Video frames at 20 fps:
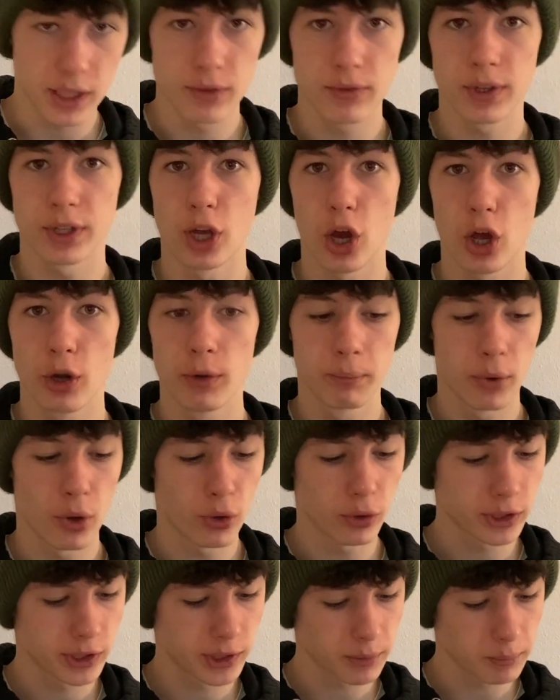and
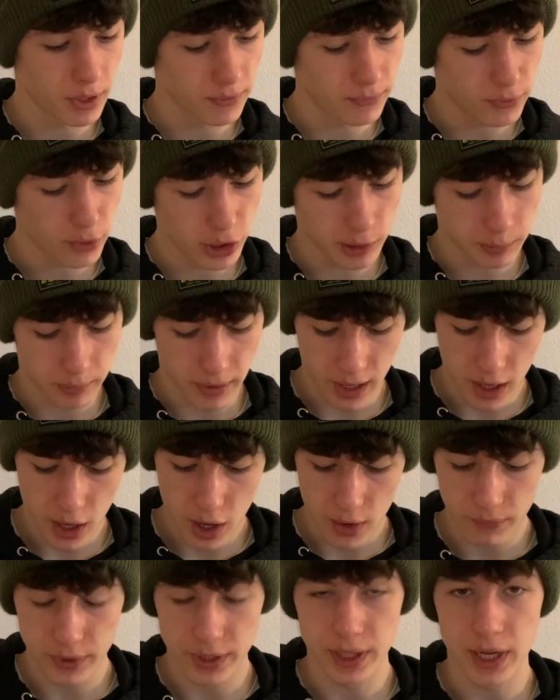unboxed my first pair
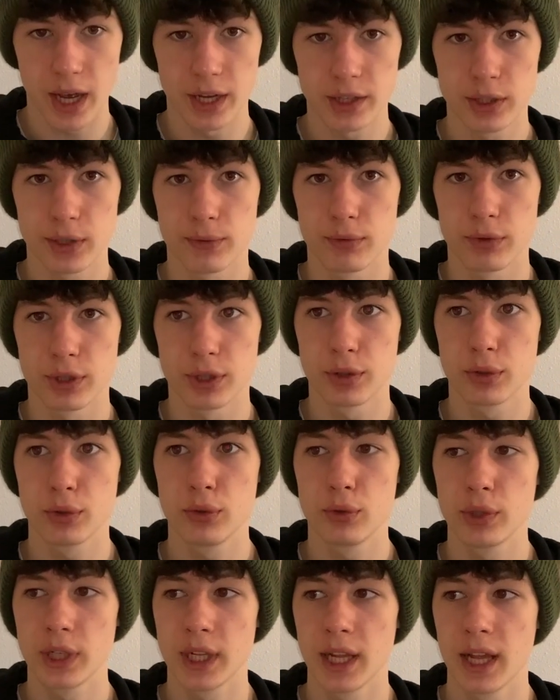of the Nyjah
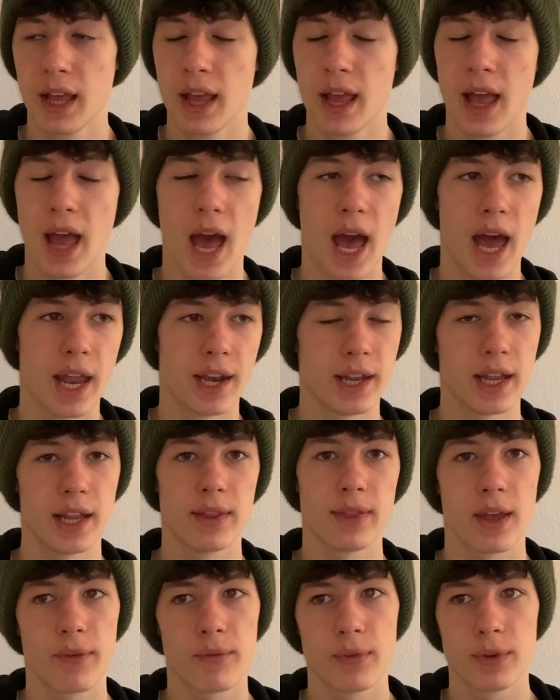32s, and in
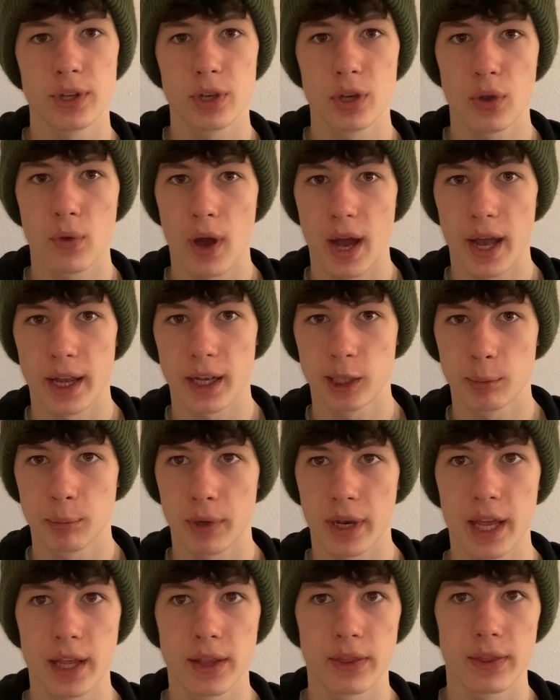that video I
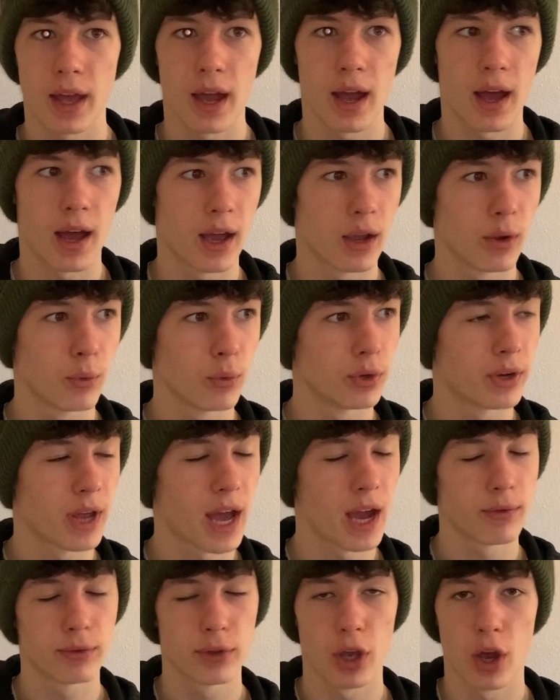explained that I would,
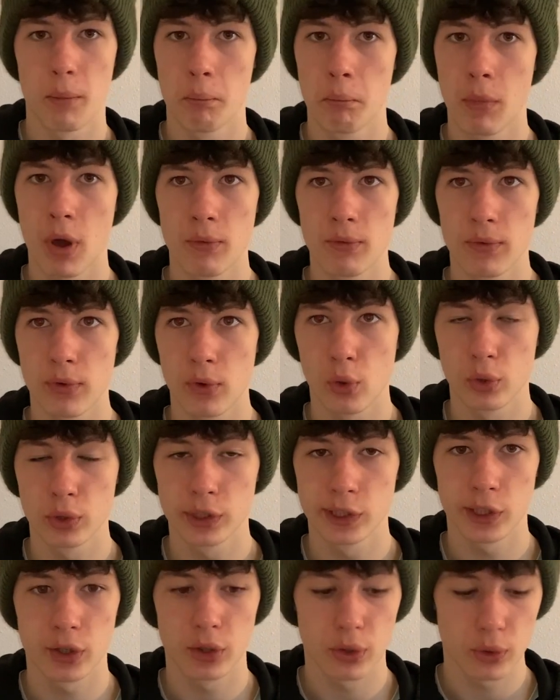after a month or
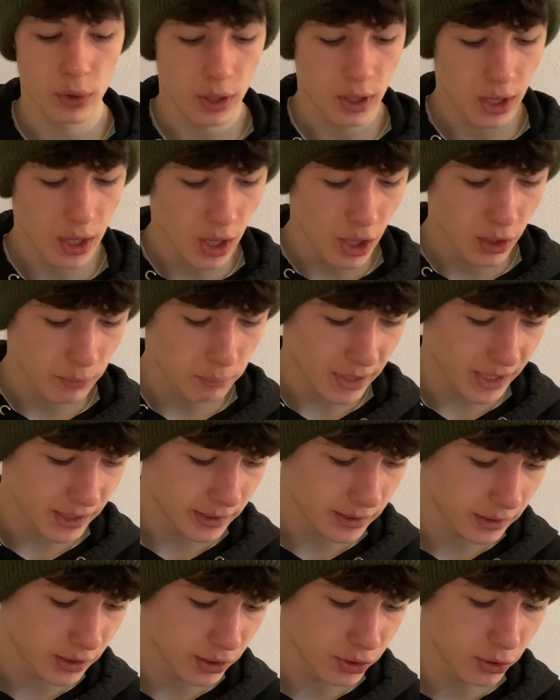so,
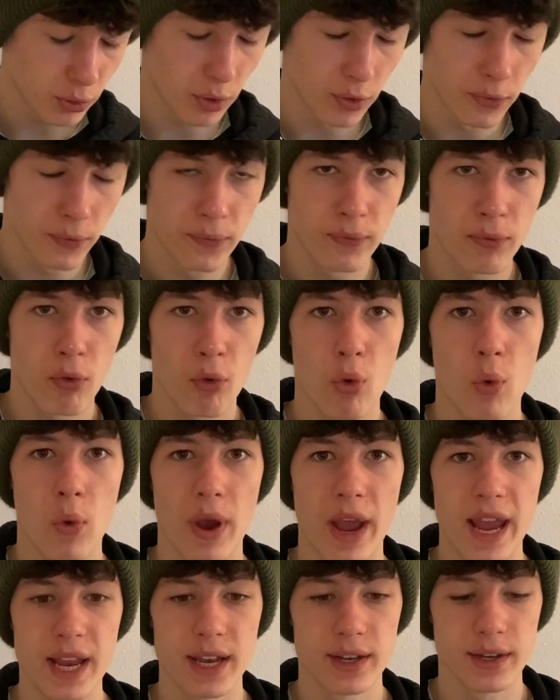basically do a
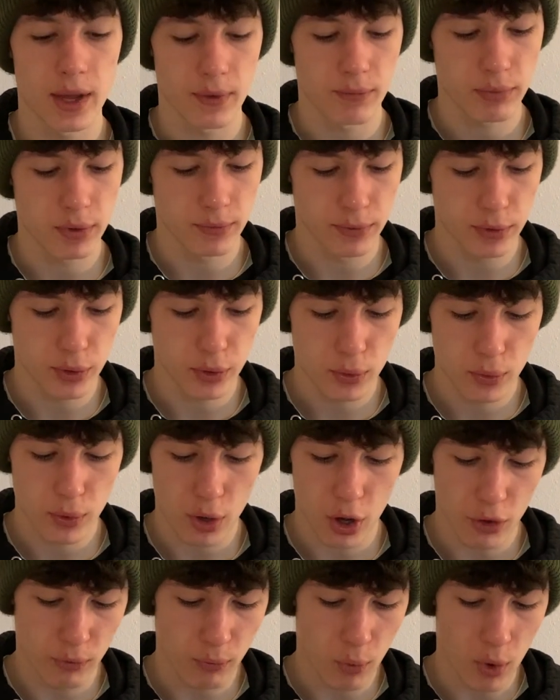full in-depth review
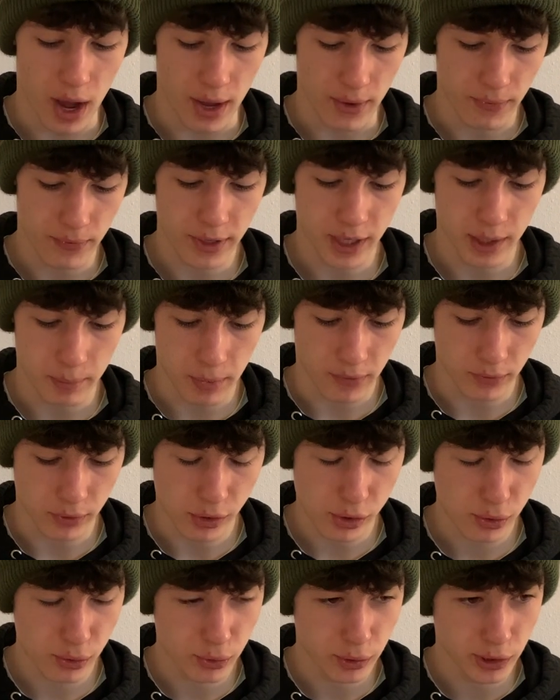of what I think about the
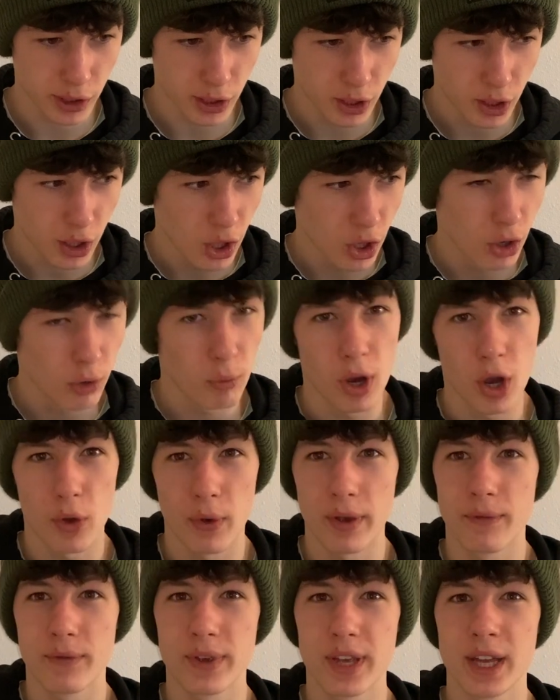shoes. Well,
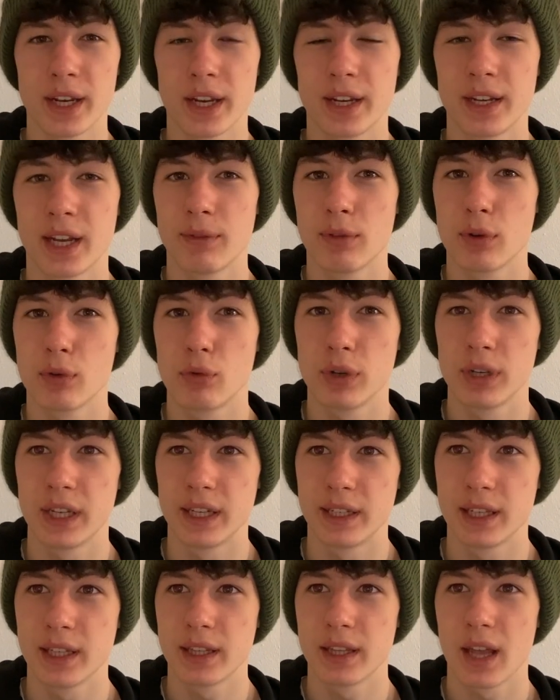in the end I never really
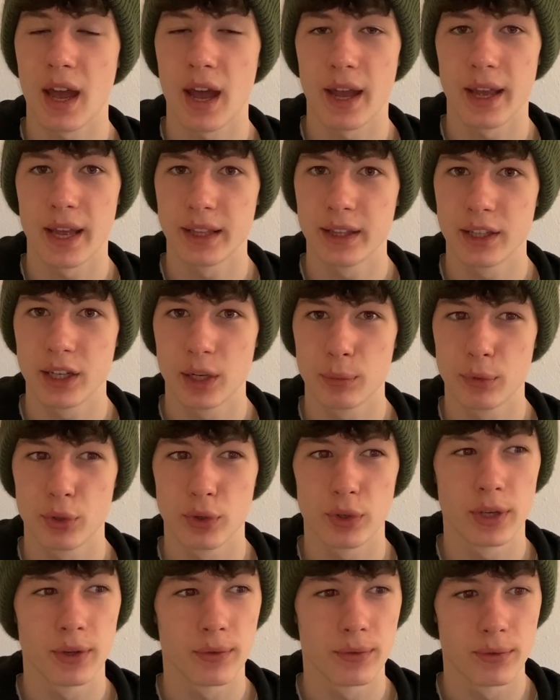did that. I ended up
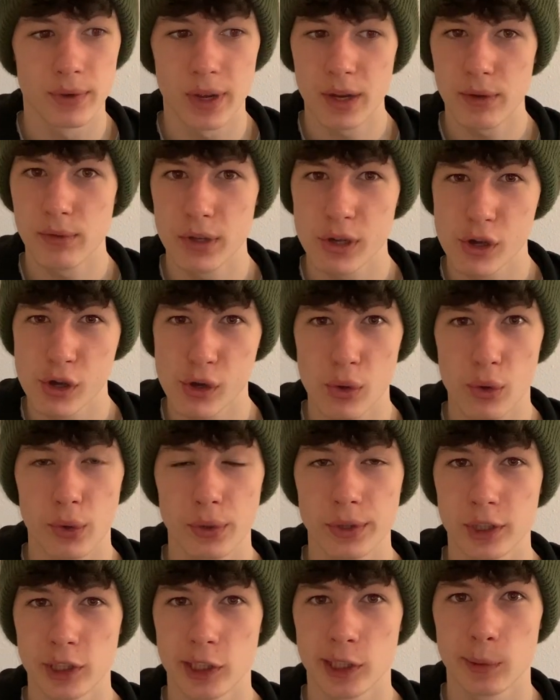doing a very
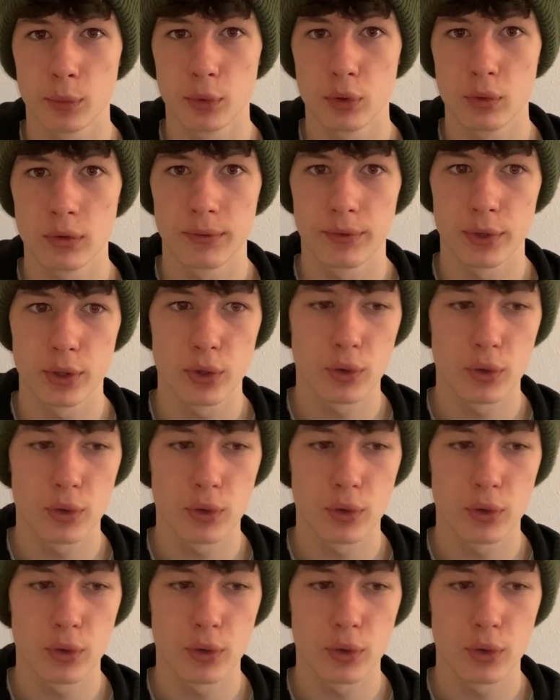short and small review